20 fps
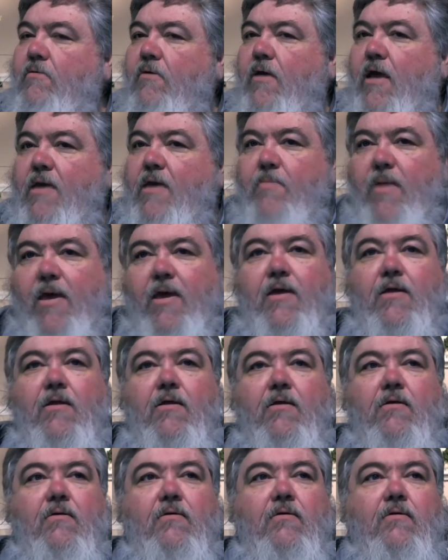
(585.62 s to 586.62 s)
Amen.
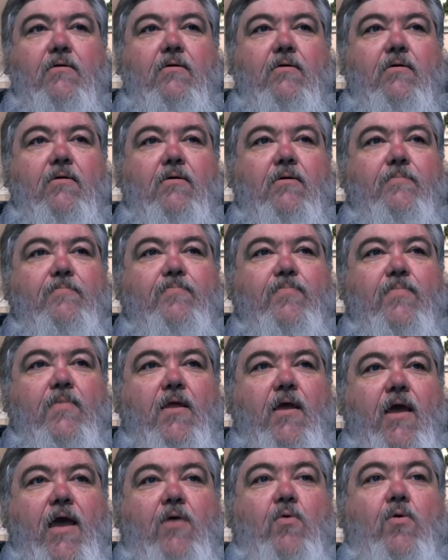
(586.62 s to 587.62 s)

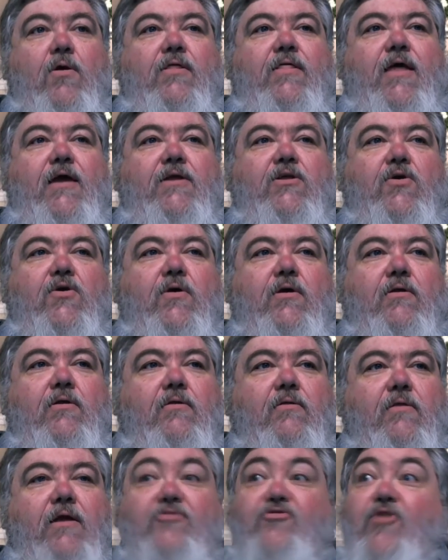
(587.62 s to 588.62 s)
And what are they doing?
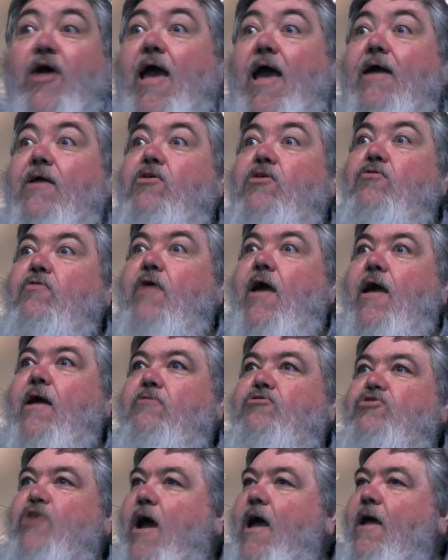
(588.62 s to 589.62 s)
They're dragging you down,
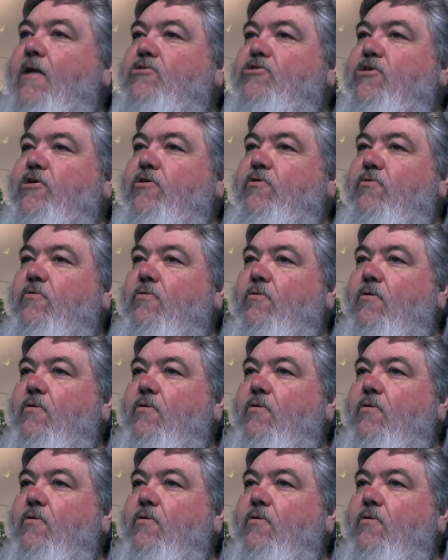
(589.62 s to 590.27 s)
trying to.